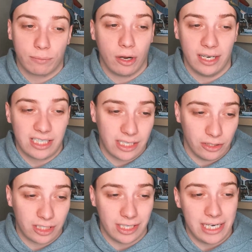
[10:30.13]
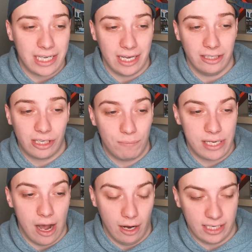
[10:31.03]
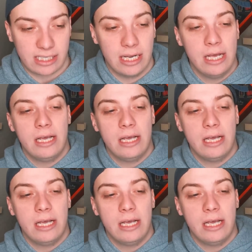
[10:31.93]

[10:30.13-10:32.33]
probably still sneak in, to be honest.